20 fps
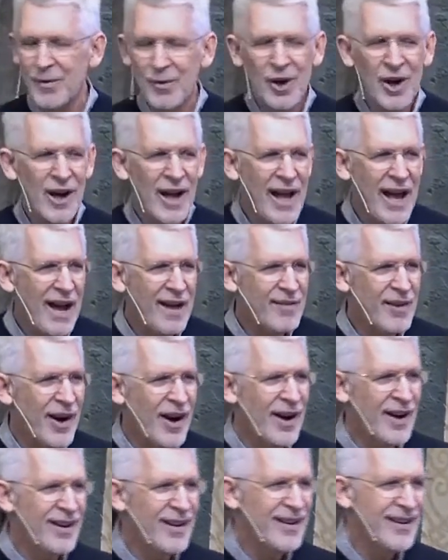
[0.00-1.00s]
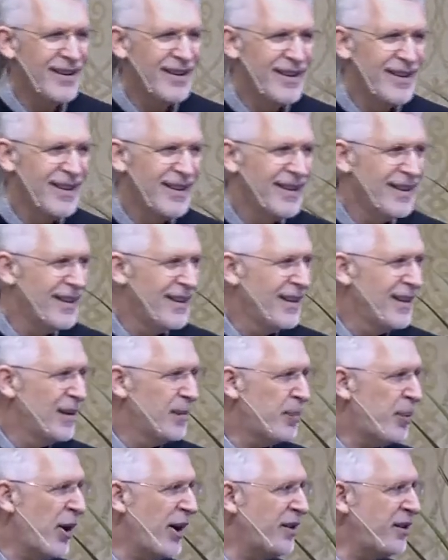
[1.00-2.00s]
We're going to have our
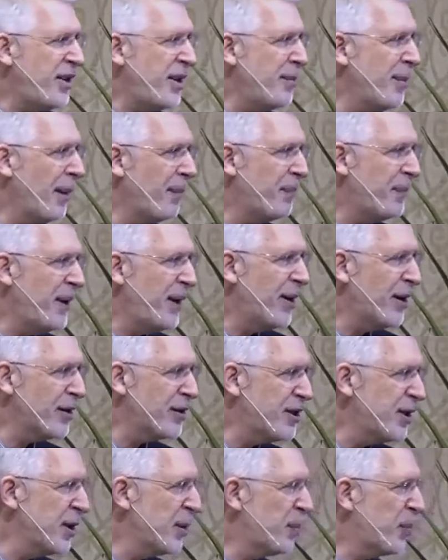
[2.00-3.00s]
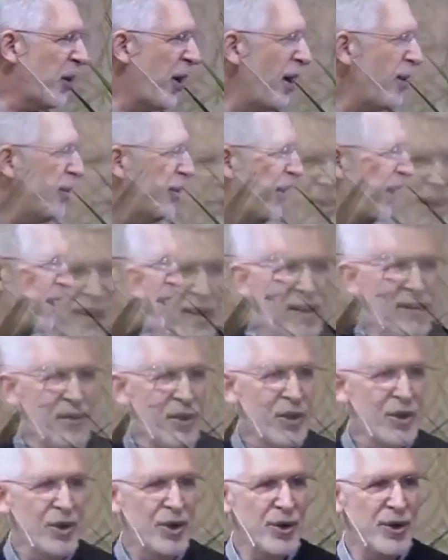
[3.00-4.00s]
prayer team up here to pray with any of
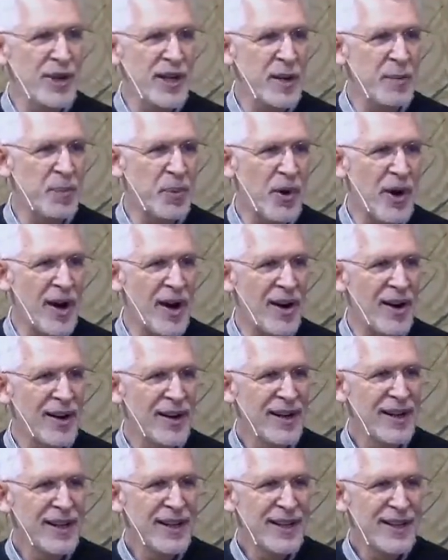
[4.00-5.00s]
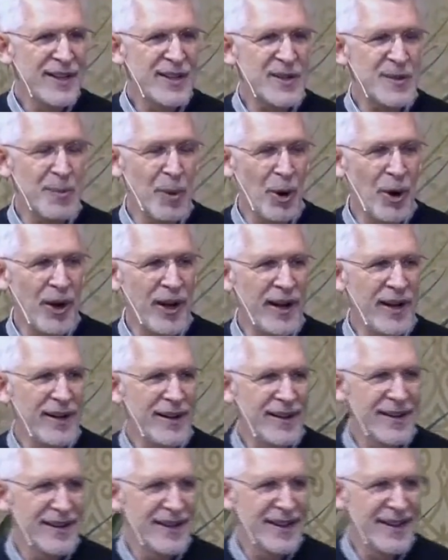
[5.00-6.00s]
you who need prayer this
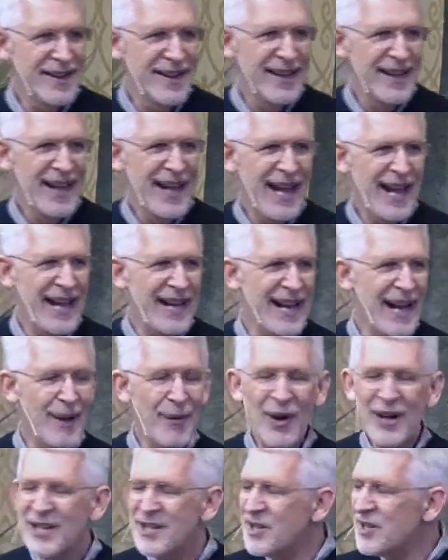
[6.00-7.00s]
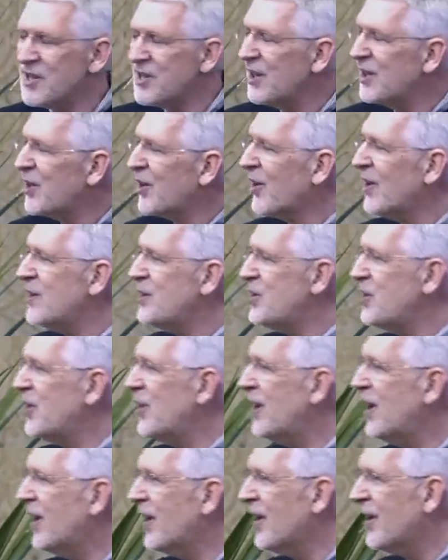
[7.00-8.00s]
morning. And I want to just encourage you
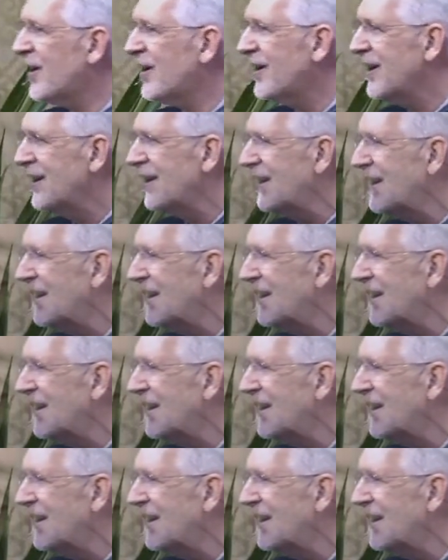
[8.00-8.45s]
here